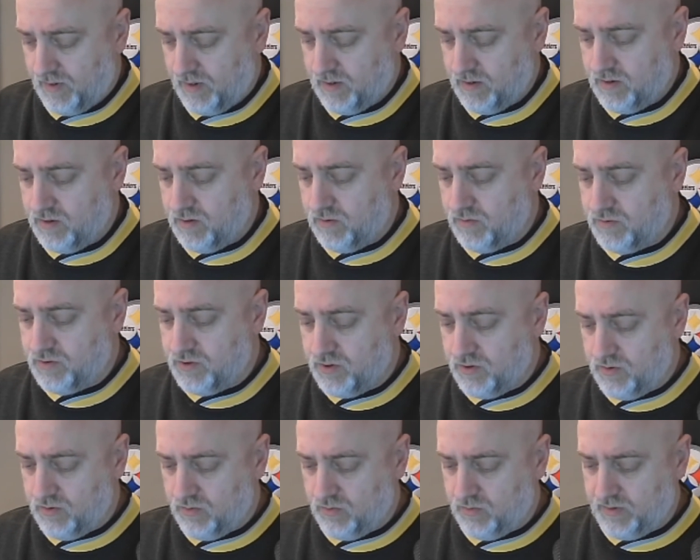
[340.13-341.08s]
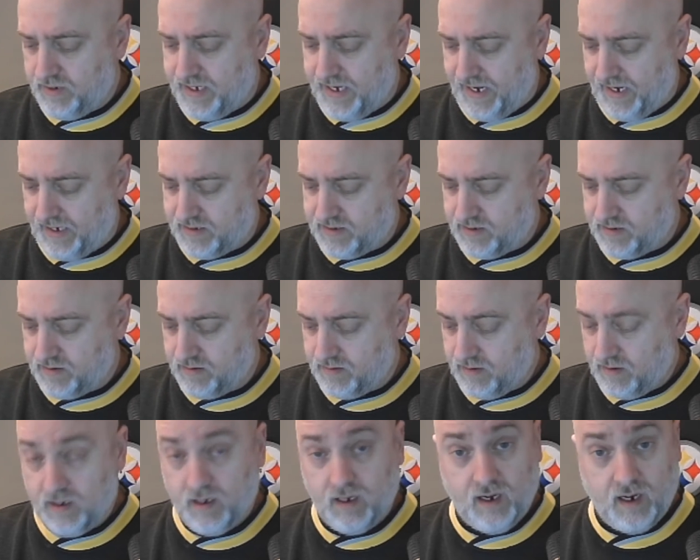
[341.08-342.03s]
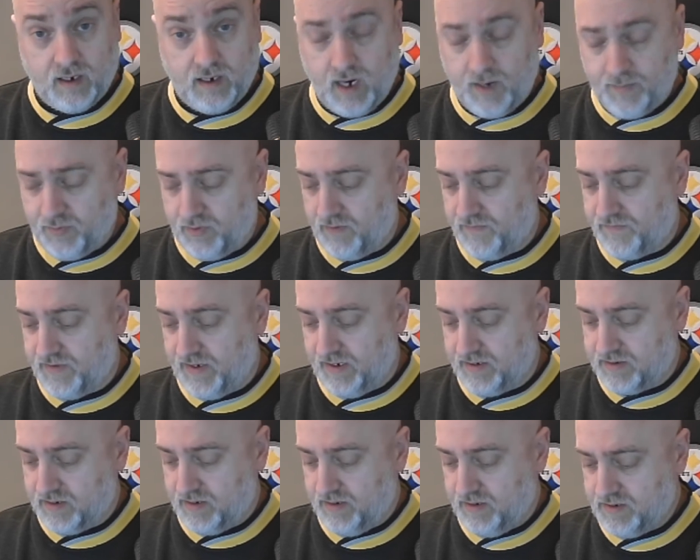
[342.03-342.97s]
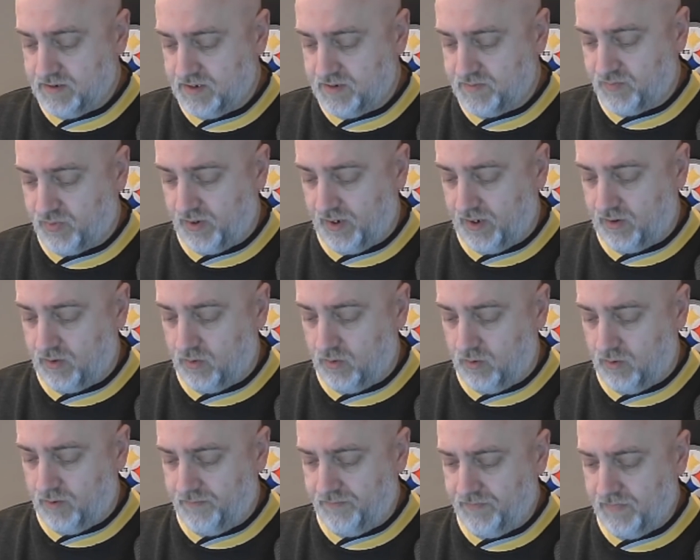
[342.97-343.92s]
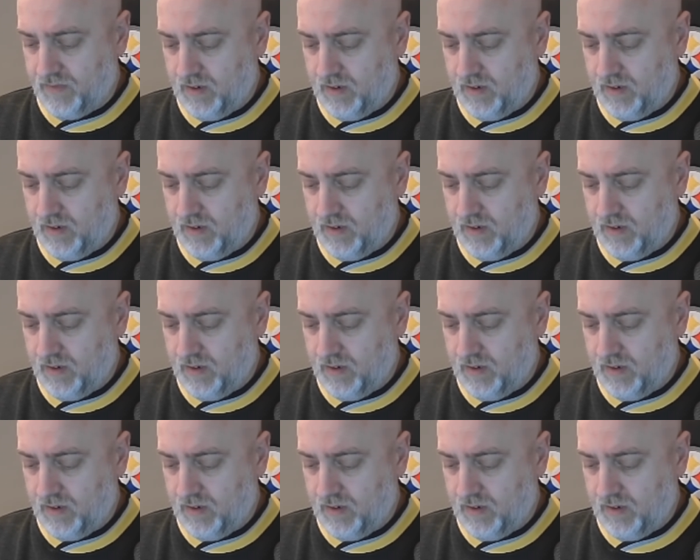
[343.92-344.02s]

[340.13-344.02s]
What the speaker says: you do get a couple of things, and this is pretty cool.